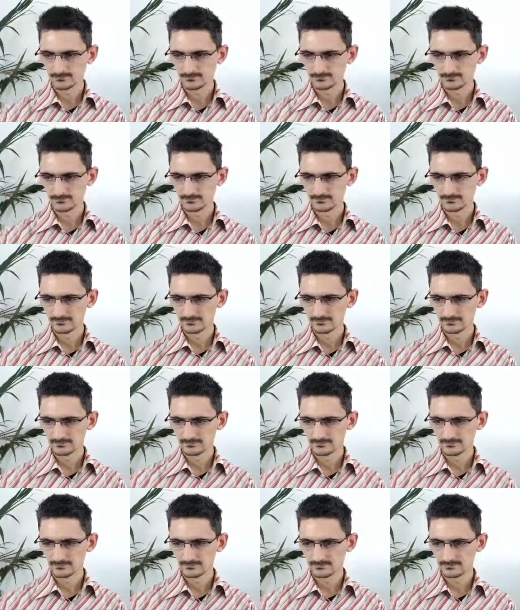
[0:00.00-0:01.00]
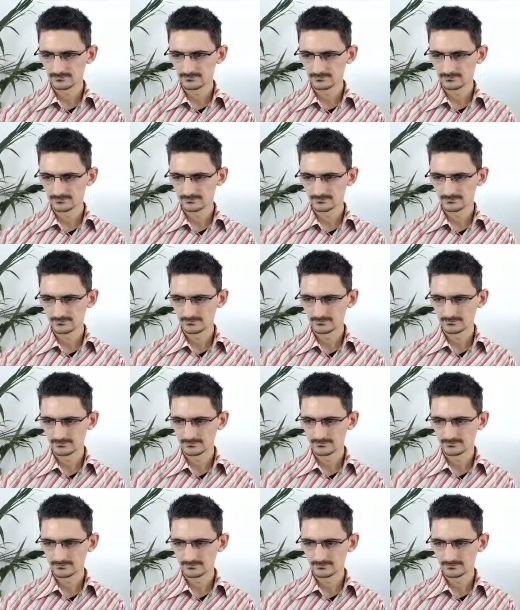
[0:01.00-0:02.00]

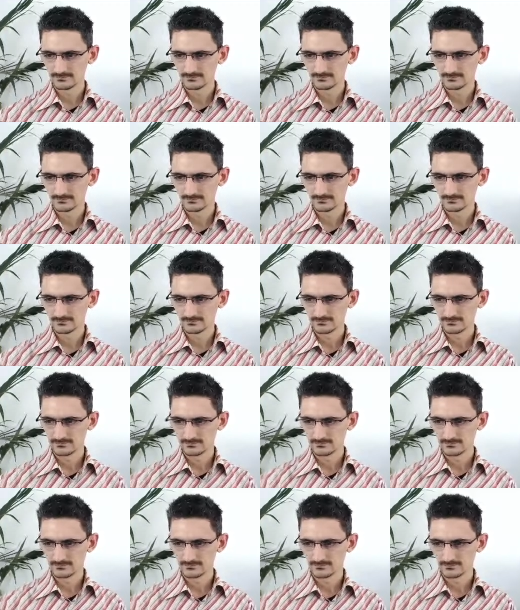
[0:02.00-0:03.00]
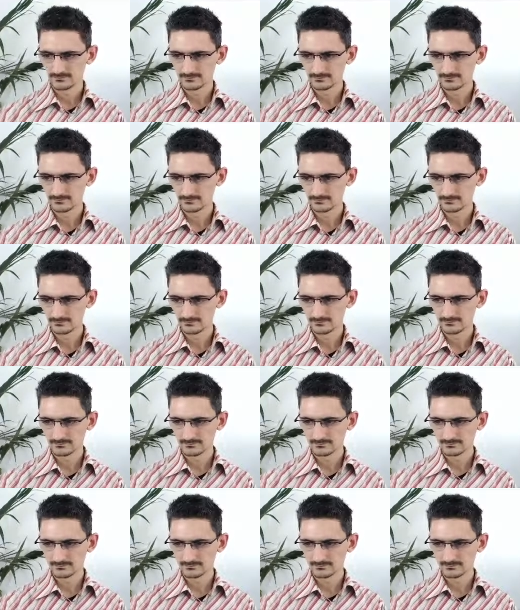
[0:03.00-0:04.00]

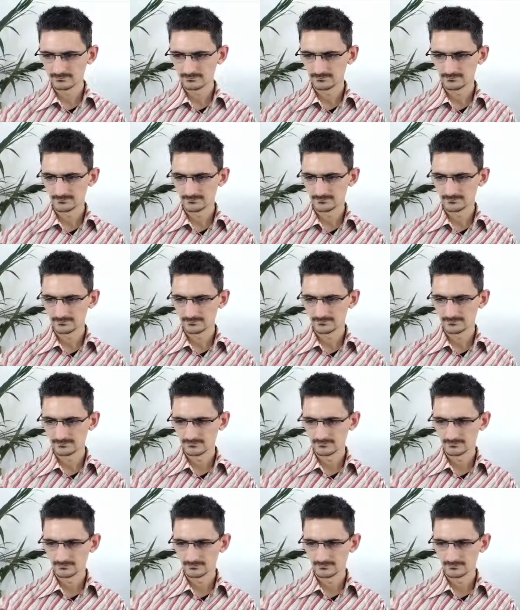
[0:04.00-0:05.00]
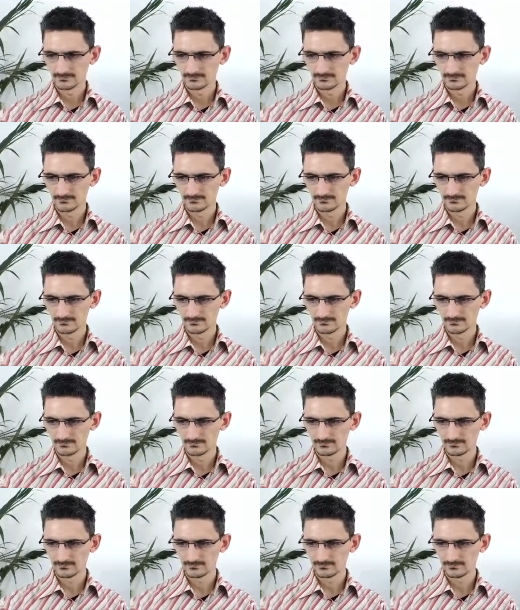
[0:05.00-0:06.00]

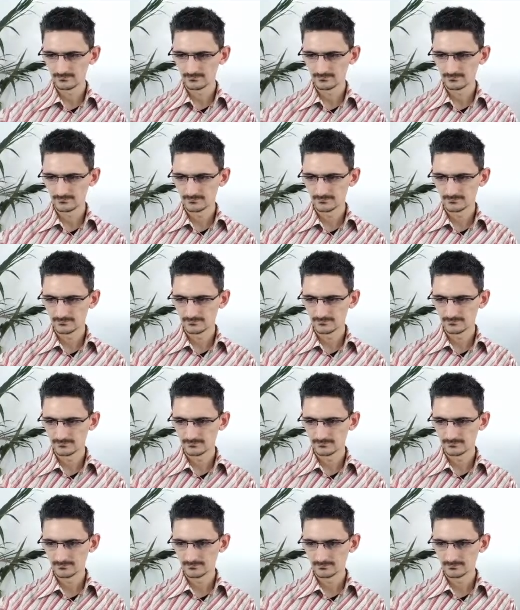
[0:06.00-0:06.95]
Nothing is said.